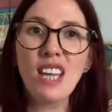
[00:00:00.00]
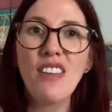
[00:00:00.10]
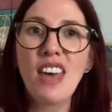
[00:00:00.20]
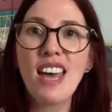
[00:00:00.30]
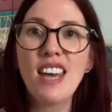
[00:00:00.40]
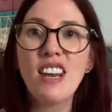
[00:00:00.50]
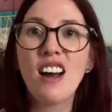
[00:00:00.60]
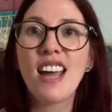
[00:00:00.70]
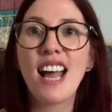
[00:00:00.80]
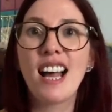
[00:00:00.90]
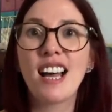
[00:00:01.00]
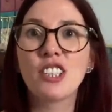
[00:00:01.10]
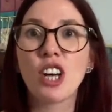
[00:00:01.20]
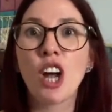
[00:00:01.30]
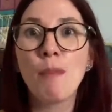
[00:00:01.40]
Then I
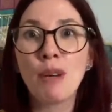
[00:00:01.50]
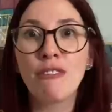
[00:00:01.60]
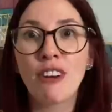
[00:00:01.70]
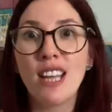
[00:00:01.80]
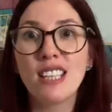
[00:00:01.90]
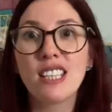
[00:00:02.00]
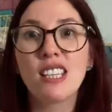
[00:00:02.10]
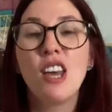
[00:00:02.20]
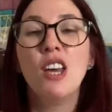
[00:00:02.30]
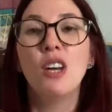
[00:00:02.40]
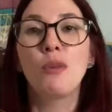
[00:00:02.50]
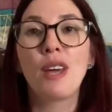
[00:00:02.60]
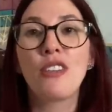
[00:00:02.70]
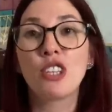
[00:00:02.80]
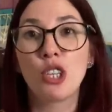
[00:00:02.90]
had a couple of friends
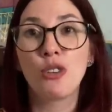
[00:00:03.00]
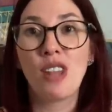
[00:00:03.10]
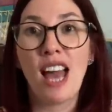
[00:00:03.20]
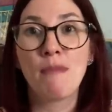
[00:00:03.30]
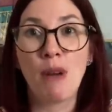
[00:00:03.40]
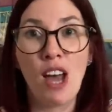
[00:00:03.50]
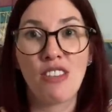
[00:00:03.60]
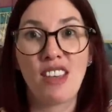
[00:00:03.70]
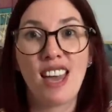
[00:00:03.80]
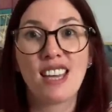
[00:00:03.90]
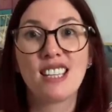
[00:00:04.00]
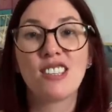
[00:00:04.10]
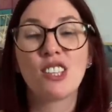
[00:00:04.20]
with children that had birthdays.